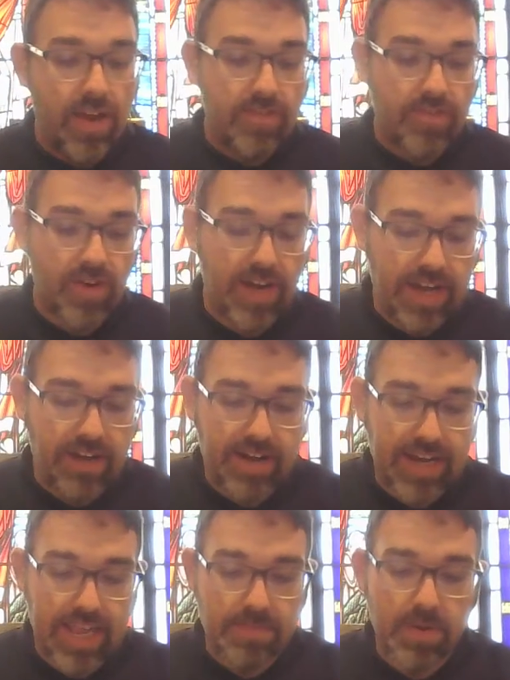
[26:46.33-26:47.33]
for
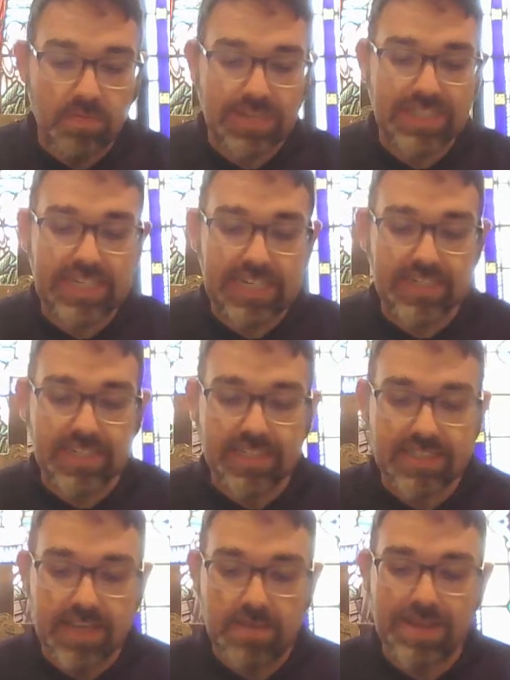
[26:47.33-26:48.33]
hearing him. And when Jesus
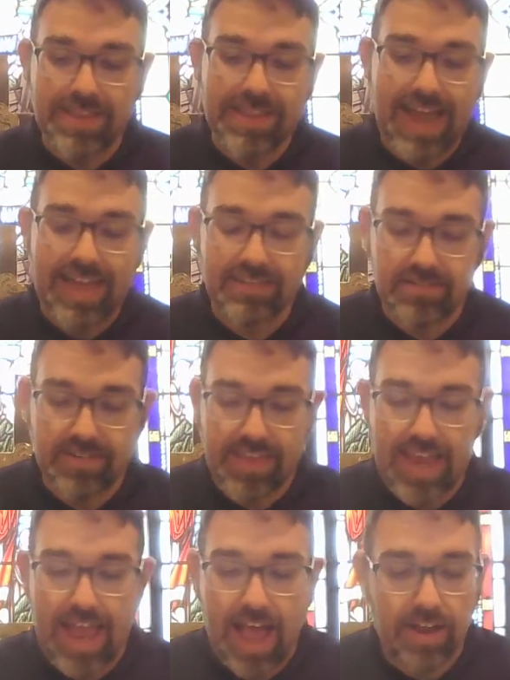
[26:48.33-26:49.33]
summoned Lazarus
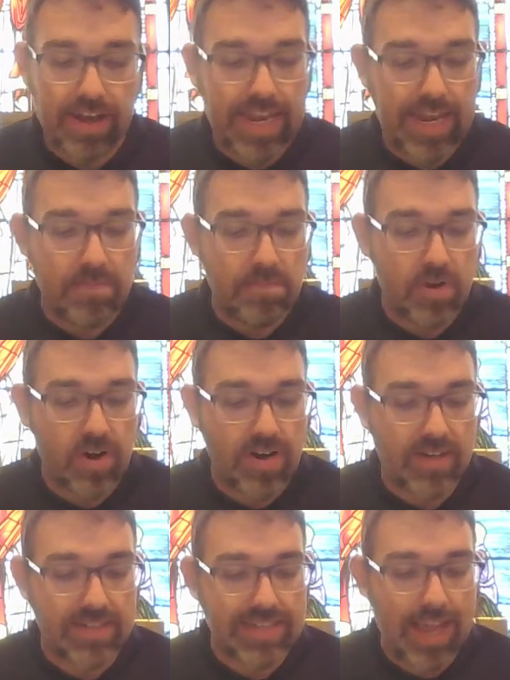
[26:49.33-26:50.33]
out, he
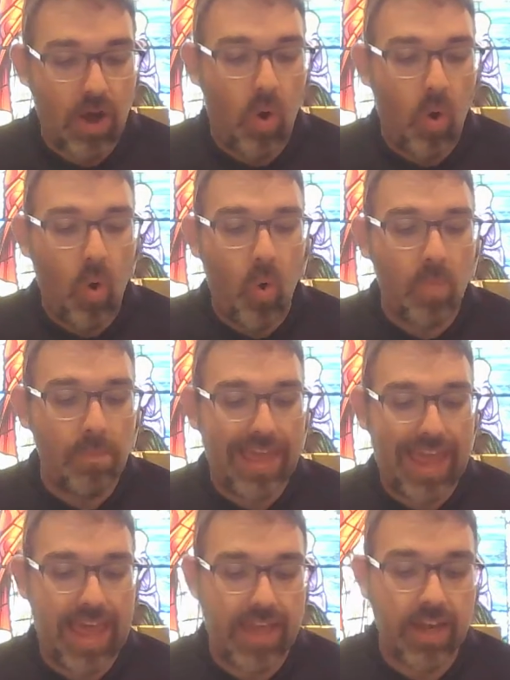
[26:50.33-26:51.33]
emerged a whole
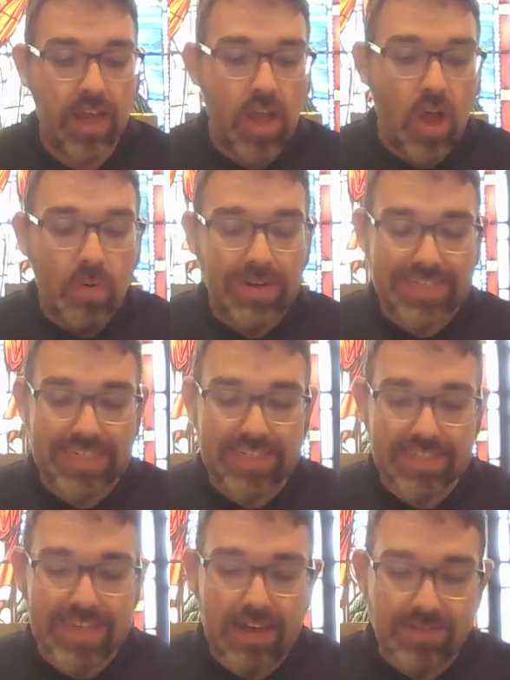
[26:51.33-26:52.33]
man. When
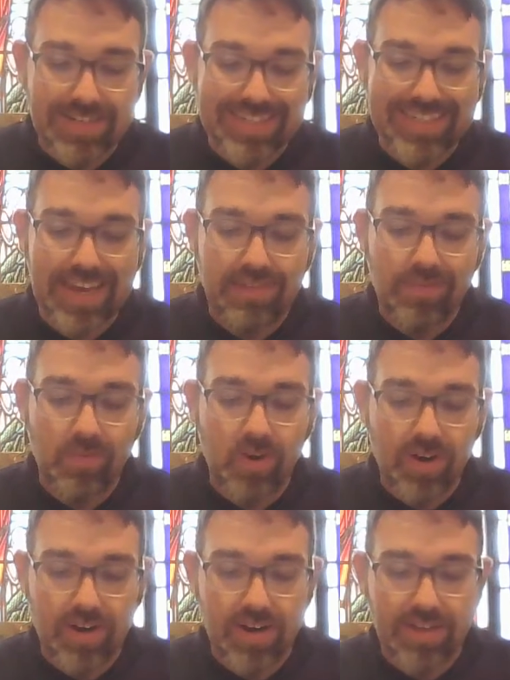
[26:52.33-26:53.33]
Jesus had received
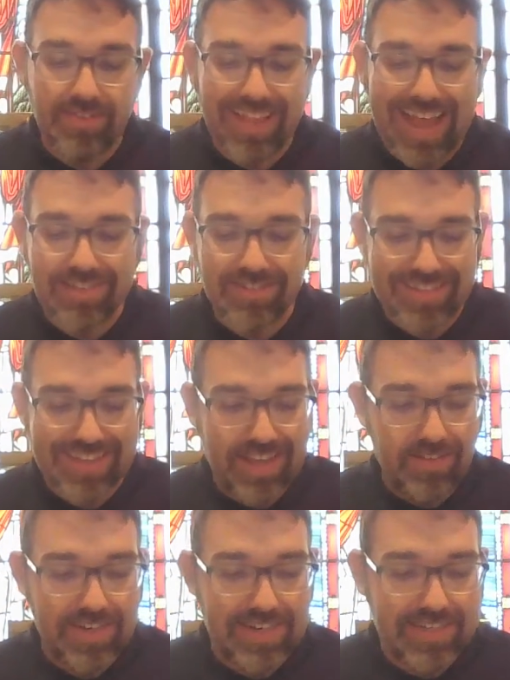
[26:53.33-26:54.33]
word of Lazarus'
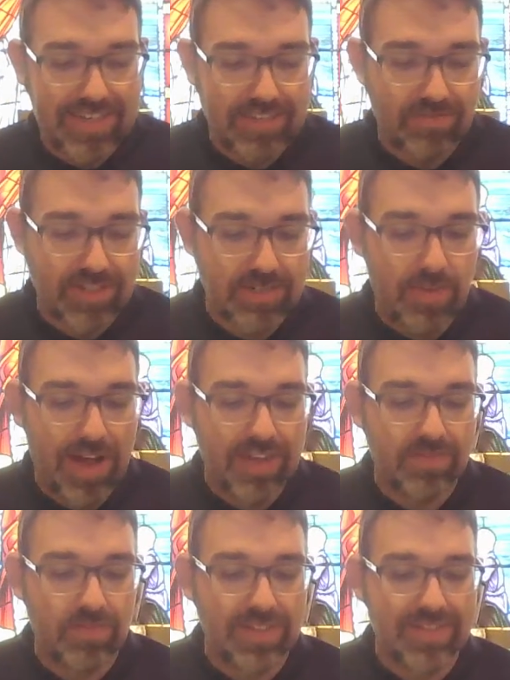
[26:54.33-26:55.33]
illness, his
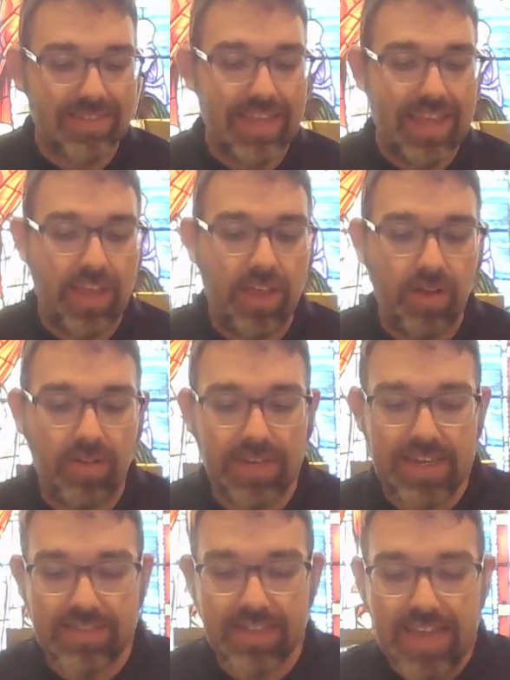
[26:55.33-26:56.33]
response was, "The
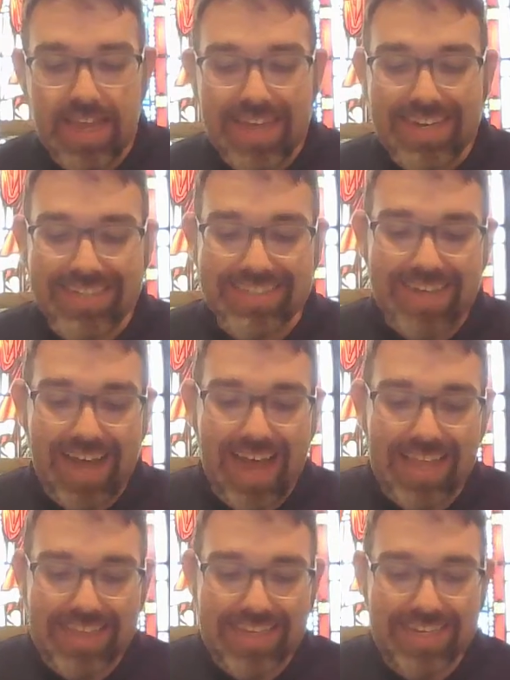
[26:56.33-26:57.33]
illness does
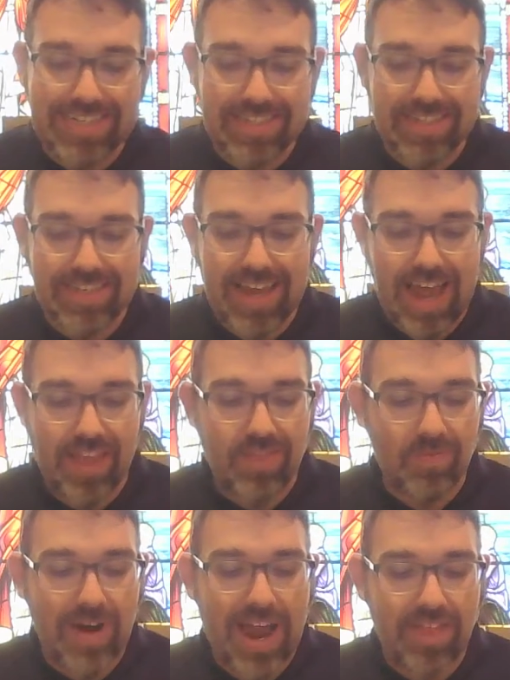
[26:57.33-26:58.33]
not lead to death,
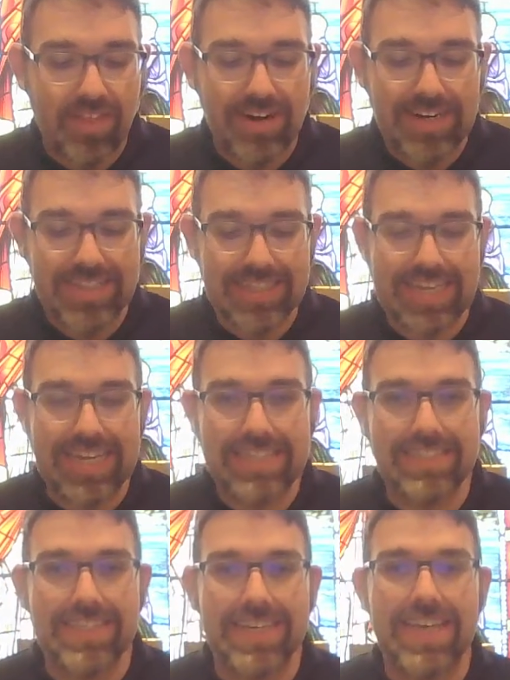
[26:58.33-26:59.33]
rather it
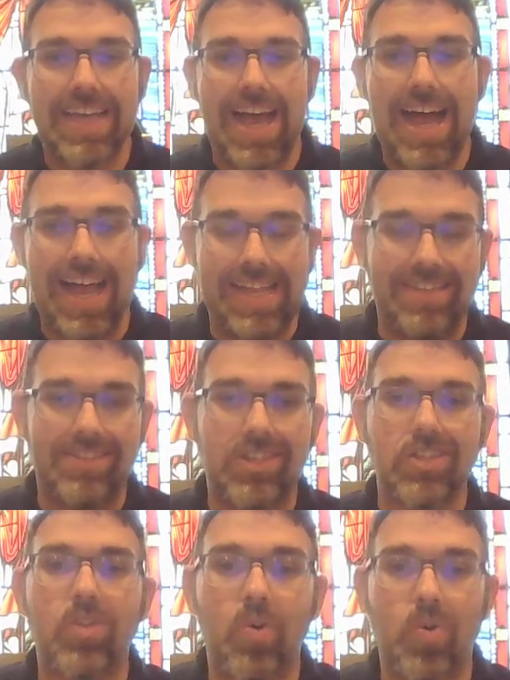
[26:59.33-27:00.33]
leads to God's
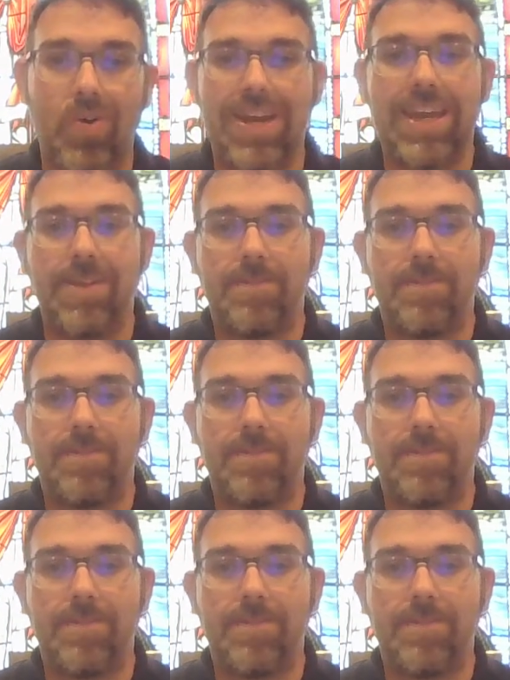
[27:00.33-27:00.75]
glory."